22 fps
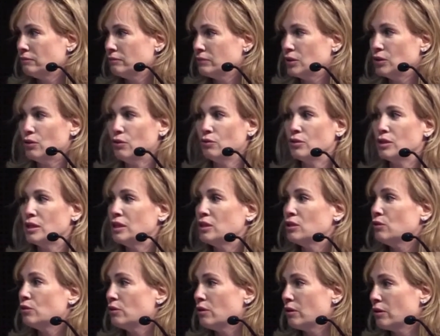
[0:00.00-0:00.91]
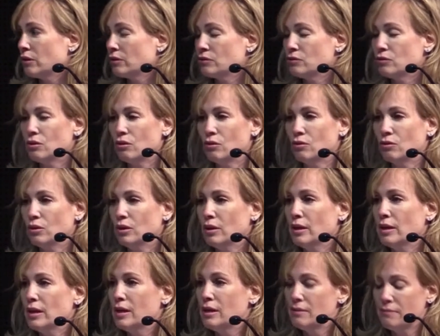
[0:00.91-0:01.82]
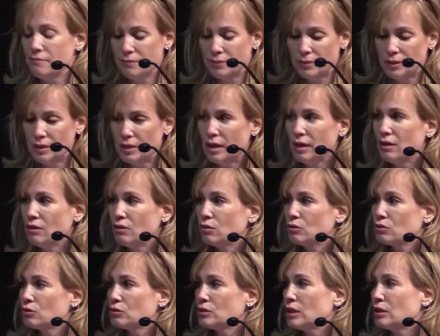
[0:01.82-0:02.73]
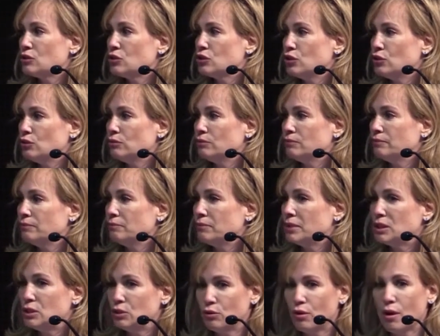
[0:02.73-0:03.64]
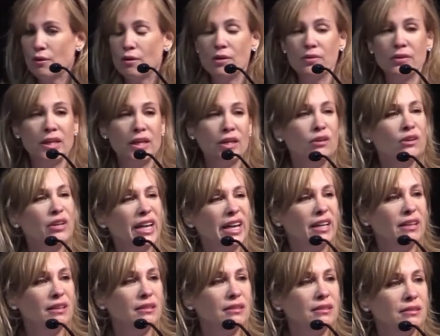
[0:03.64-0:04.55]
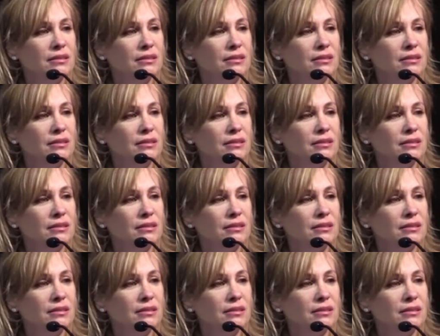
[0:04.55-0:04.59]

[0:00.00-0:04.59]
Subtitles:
You don't need a new car. So none of those will touch you, but you are on the internet.